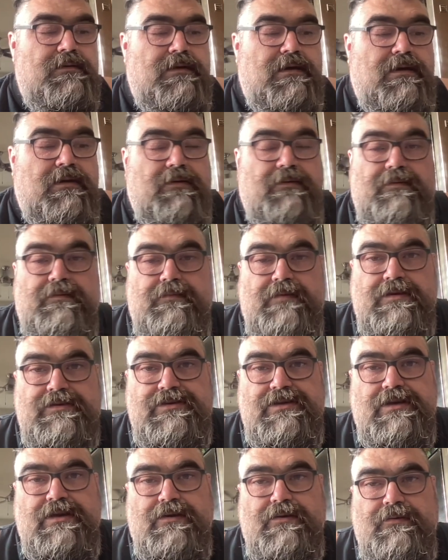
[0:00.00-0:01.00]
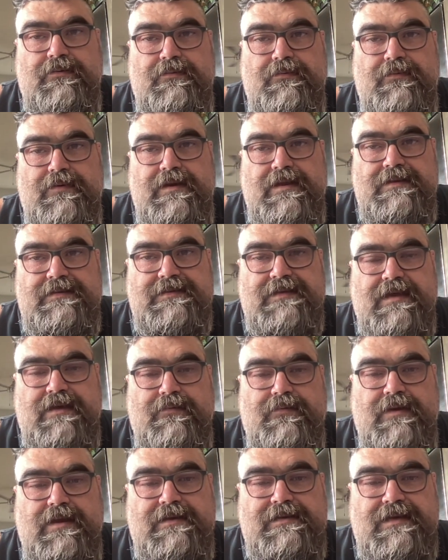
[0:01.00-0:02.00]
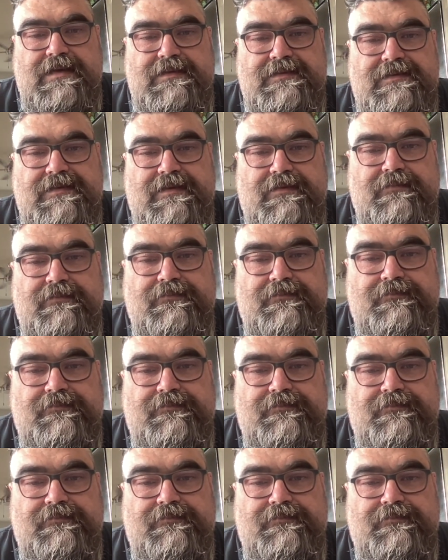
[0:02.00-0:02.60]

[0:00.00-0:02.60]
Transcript: I'll let you know what it's like when I taste it.